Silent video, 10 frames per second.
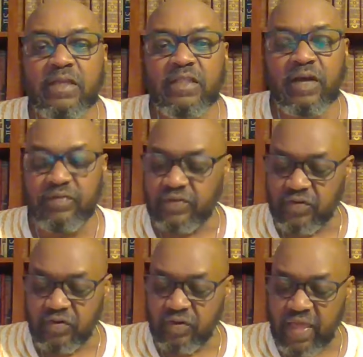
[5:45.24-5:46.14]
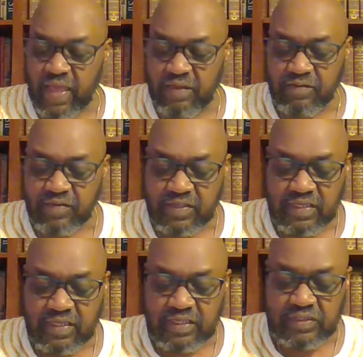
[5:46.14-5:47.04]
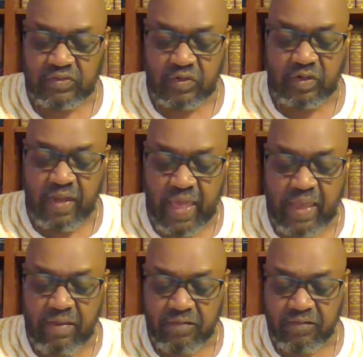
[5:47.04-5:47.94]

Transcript: of eternal life. Eternal life